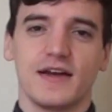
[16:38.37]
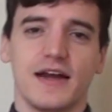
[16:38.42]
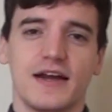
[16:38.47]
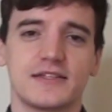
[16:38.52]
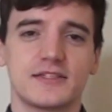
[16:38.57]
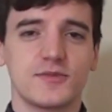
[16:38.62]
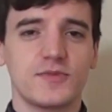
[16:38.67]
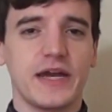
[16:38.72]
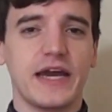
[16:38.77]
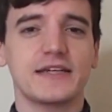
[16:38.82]

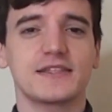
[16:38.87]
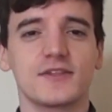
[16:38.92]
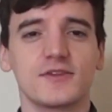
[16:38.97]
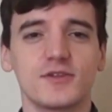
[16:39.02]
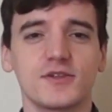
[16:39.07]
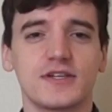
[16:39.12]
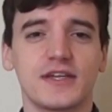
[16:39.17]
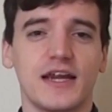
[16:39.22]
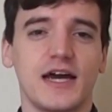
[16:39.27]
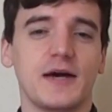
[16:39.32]
And so we had to
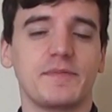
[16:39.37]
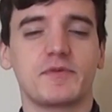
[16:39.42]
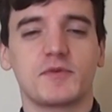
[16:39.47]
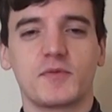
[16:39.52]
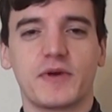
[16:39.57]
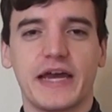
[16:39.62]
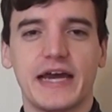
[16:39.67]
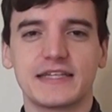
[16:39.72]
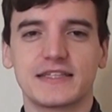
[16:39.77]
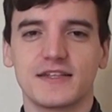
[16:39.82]
look it up,
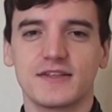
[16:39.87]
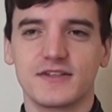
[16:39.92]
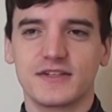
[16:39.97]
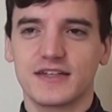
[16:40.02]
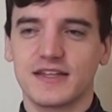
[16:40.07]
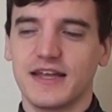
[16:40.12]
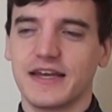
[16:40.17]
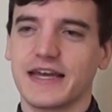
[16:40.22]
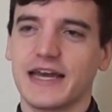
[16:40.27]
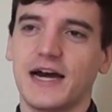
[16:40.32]
and we had to look
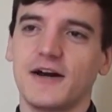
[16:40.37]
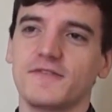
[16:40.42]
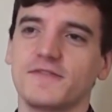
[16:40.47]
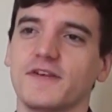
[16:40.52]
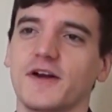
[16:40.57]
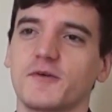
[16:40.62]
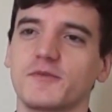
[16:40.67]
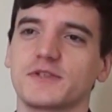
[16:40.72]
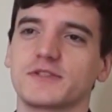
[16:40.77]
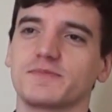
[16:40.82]
at, like, how
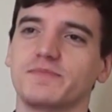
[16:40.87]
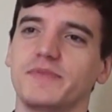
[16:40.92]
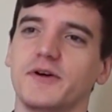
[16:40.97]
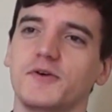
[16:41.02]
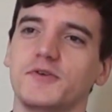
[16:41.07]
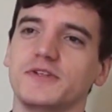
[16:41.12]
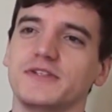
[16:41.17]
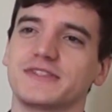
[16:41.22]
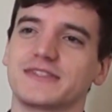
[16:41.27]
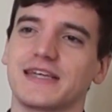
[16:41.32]
far was
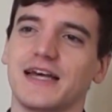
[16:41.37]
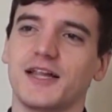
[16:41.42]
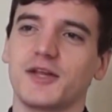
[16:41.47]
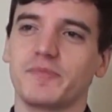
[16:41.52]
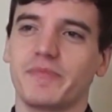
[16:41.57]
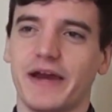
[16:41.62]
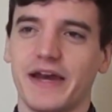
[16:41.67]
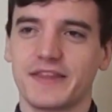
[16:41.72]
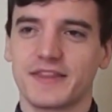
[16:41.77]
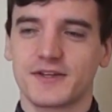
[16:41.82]
Bowie's
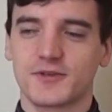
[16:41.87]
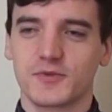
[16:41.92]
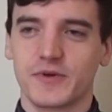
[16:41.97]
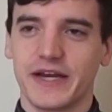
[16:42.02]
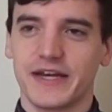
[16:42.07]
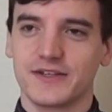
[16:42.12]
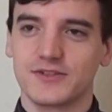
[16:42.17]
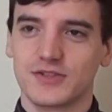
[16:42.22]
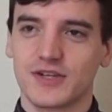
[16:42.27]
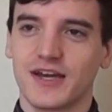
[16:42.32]
telepathic
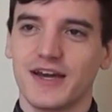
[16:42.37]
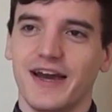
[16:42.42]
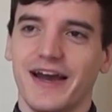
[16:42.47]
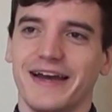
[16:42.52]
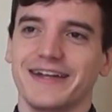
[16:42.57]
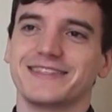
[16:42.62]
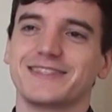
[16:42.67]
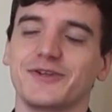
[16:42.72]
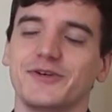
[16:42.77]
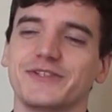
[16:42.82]
range.
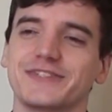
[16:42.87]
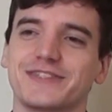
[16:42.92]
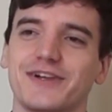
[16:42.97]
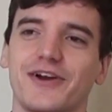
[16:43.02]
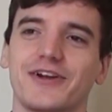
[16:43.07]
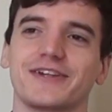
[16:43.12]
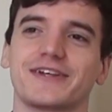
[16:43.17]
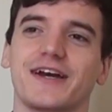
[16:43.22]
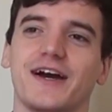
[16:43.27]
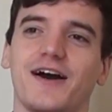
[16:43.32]
And so he
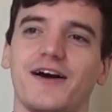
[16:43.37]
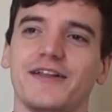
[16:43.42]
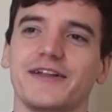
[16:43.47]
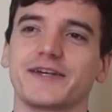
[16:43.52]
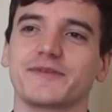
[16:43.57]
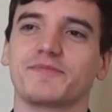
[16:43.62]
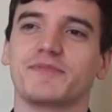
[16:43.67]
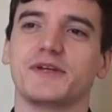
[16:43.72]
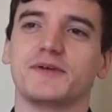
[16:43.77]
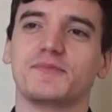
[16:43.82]
started
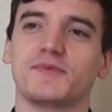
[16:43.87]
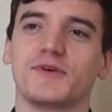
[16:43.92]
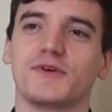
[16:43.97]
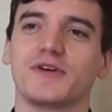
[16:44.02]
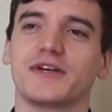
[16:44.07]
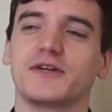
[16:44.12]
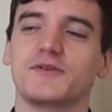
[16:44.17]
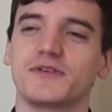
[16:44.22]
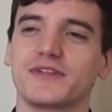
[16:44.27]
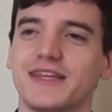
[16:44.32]
calling people.
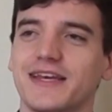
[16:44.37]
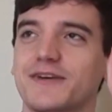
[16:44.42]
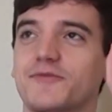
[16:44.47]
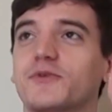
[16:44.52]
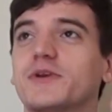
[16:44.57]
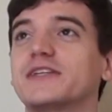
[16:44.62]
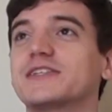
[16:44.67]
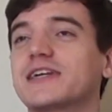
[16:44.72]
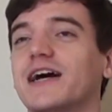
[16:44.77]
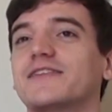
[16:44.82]
He would, like,
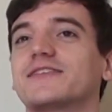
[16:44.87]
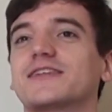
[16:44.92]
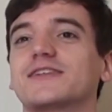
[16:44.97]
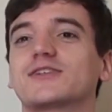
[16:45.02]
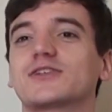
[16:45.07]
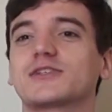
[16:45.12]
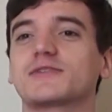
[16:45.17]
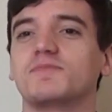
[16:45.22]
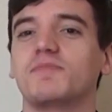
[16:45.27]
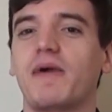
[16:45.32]
reach out to
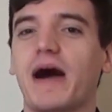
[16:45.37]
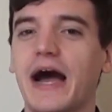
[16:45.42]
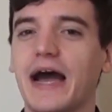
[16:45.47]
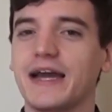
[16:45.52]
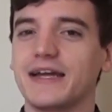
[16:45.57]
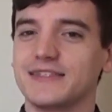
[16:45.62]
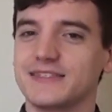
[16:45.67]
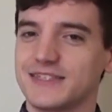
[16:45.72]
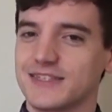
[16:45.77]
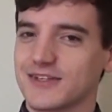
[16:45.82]
just
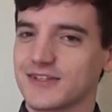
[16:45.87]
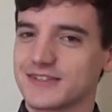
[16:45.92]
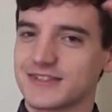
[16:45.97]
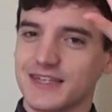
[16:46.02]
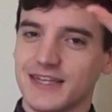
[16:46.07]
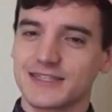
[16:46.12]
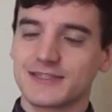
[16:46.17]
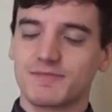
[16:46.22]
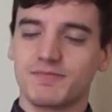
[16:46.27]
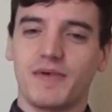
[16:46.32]
mines. He could
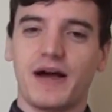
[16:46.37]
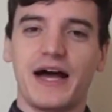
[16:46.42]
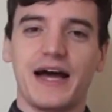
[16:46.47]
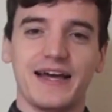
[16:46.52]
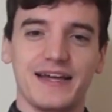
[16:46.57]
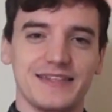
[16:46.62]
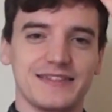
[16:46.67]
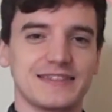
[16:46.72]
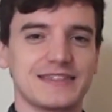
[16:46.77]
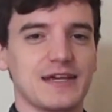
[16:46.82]
sense
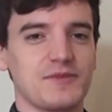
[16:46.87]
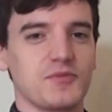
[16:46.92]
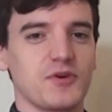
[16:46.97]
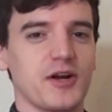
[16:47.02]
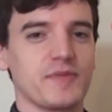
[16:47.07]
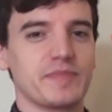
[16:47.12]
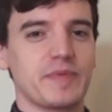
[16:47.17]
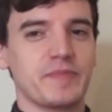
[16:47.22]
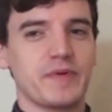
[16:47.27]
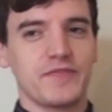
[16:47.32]
mines
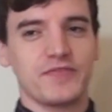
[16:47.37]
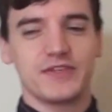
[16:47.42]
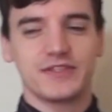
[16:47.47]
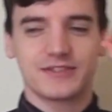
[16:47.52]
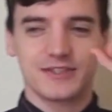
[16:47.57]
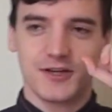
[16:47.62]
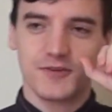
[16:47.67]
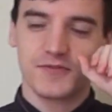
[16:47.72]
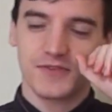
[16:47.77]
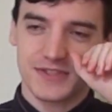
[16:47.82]
somewhere up above the
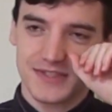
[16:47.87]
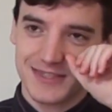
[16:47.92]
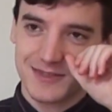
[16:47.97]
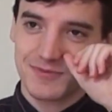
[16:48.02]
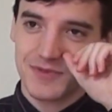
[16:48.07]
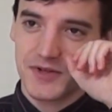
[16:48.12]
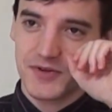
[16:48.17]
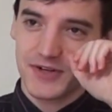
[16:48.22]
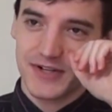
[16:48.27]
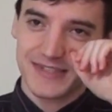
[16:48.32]
surface, because
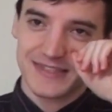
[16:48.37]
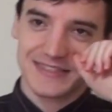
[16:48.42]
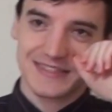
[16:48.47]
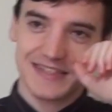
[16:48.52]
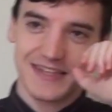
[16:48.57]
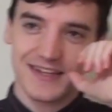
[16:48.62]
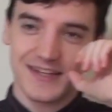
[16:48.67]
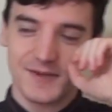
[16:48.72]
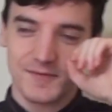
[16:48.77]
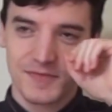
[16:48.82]
we were in a
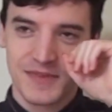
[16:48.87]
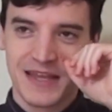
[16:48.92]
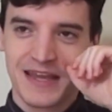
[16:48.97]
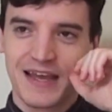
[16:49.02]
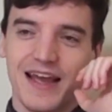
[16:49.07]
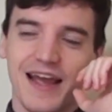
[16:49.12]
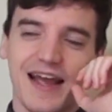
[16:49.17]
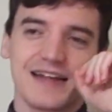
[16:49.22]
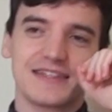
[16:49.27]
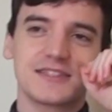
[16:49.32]
city.
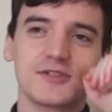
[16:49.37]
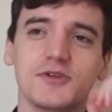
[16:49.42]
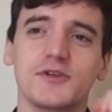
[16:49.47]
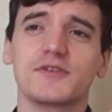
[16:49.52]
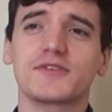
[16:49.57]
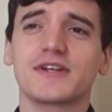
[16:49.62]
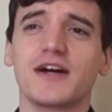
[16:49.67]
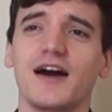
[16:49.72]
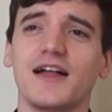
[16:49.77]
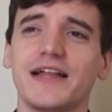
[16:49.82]
And so he
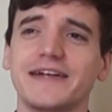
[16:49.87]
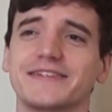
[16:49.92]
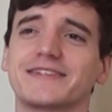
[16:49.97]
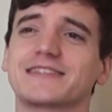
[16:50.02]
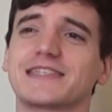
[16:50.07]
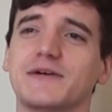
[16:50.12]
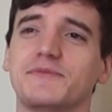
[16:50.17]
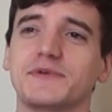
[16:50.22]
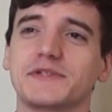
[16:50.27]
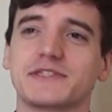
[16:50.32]
would call out to
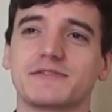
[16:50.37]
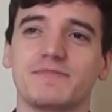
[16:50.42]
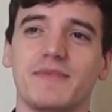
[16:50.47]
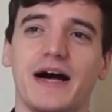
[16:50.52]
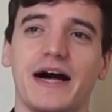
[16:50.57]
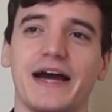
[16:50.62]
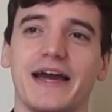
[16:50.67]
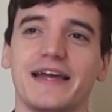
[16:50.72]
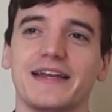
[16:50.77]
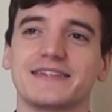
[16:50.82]
someone's
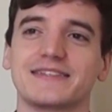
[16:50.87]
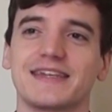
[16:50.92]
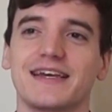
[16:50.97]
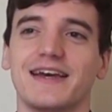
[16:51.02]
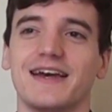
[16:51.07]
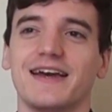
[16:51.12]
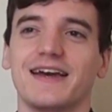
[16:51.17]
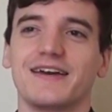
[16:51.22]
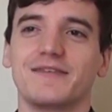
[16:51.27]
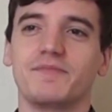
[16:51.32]
mind,
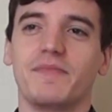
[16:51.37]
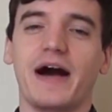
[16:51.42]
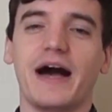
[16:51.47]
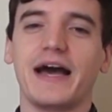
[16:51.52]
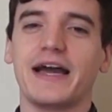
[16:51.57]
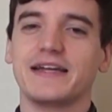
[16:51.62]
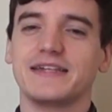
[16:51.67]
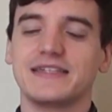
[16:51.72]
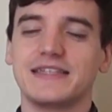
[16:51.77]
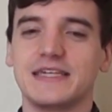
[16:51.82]

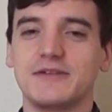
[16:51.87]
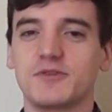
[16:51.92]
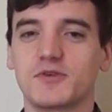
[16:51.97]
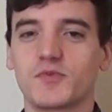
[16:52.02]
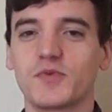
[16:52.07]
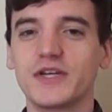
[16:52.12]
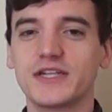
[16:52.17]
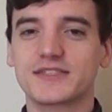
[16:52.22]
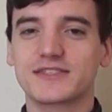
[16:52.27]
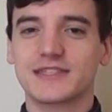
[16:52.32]
he would
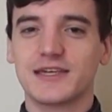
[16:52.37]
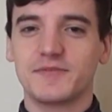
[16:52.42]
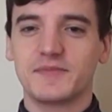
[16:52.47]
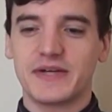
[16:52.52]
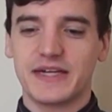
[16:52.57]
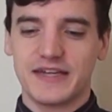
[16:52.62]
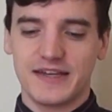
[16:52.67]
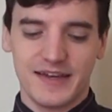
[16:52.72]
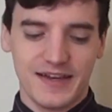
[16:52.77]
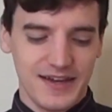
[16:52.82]
reach
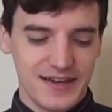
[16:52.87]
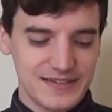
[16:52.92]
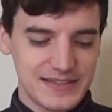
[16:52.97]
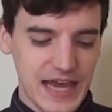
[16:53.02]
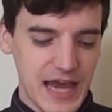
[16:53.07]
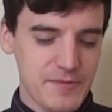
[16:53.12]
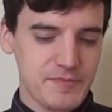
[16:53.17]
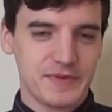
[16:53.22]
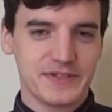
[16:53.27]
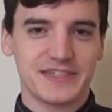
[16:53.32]
somebody,
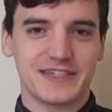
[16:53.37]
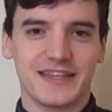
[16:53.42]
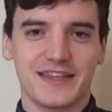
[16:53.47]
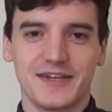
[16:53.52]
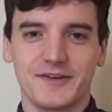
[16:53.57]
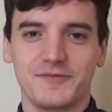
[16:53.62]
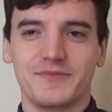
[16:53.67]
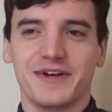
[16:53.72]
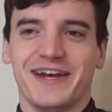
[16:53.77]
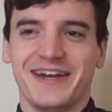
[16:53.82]
tap into
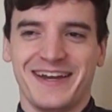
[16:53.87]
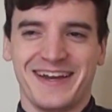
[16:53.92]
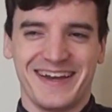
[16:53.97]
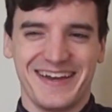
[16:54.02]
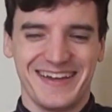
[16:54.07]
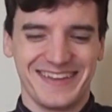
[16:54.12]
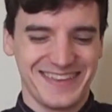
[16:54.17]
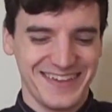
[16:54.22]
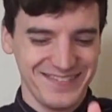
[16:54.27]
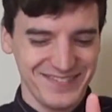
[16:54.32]
them,
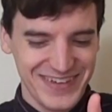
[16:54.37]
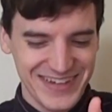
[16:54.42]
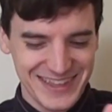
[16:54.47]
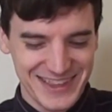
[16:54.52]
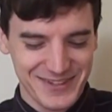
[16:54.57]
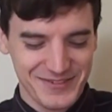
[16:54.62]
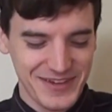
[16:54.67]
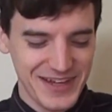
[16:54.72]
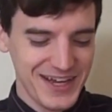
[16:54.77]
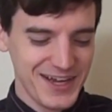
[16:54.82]
and then make
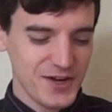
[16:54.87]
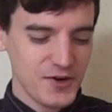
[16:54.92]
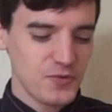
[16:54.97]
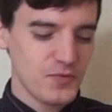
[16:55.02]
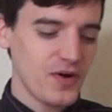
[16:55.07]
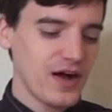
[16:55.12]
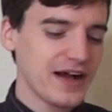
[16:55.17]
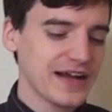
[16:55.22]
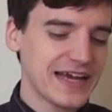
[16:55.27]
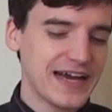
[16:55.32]
them
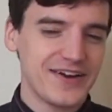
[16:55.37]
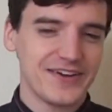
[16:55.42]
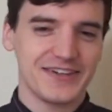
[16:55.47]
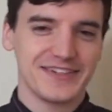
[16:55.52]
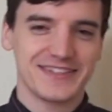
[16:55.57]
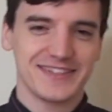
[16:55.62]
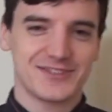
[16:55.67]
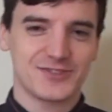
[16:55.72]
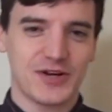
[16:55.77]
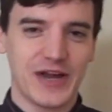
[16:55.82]
walk out
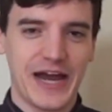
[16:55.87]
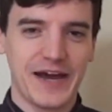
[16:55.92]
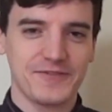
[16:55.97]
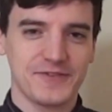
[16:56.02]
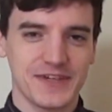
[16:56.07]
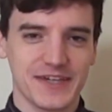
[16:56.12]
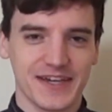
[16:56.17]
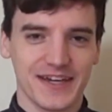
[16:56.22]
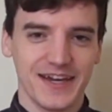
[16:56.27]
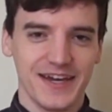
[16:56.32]
into
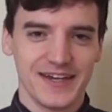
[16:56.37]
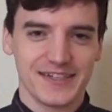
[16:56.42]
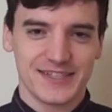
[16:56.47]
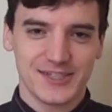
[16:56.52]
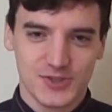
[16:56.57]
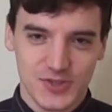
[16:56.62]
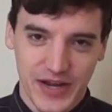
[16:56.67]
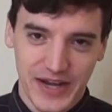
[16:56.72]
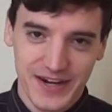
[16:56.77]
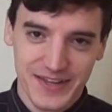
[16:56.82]
traffic
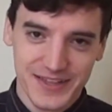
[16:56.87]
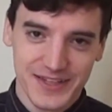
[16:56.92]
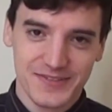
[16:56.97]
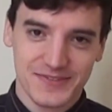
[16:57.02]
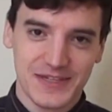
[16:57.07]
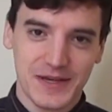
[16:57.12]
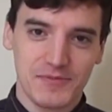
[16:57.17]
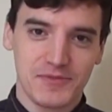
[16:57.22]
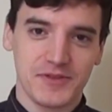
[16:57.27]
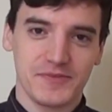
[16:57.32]
to try to
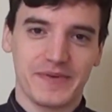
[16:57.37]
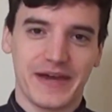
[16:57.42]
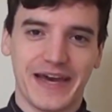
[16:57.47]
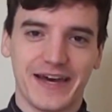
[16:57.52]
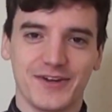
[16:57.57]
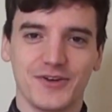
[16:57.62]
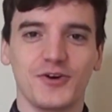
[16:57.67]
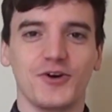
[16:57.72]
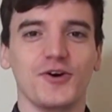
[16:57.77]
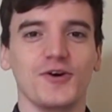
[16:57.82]
lift up the
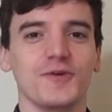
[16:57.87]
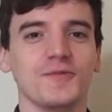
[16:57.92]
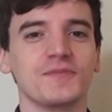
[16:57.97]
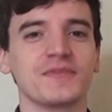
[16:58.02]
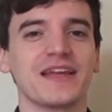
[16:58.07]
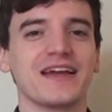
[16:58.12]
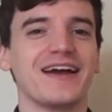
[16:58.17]
manhole.